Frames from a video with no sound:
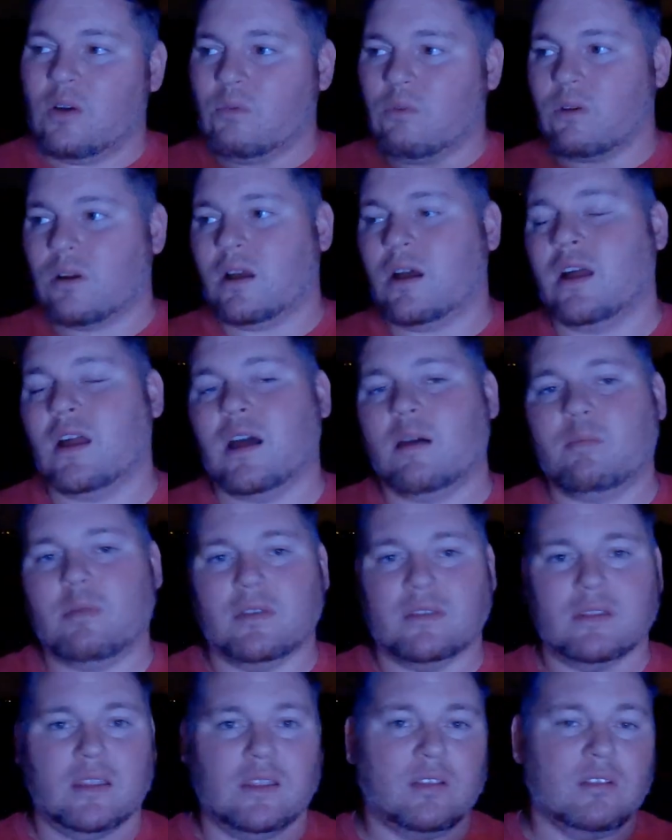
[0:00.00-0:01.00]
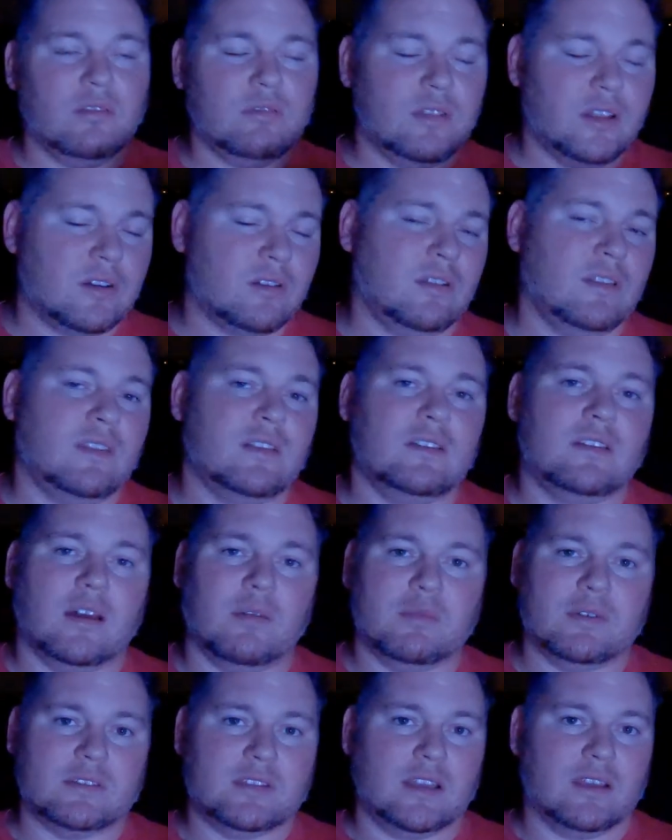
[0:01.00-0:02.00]
We're hung up on literally the
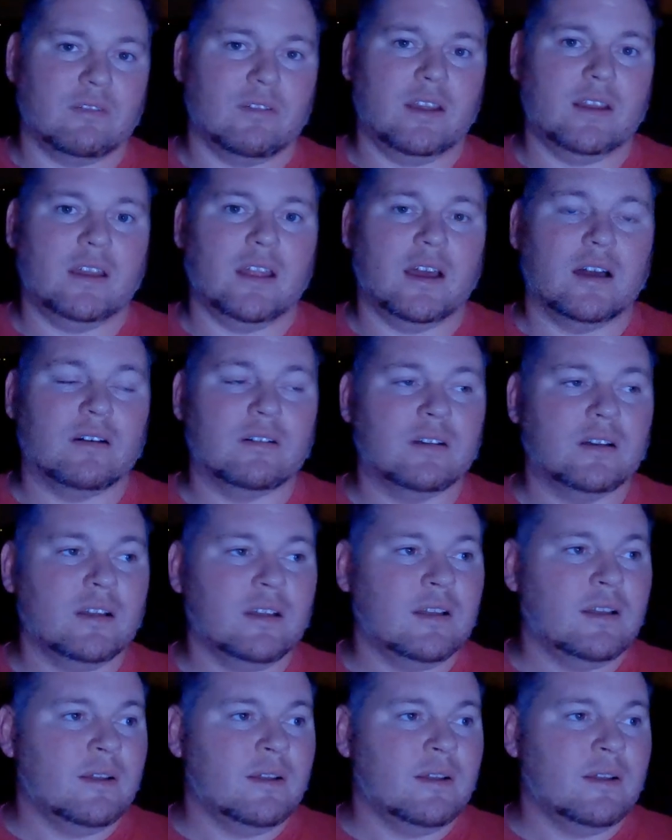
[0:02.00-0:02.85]
dumbest thing right now.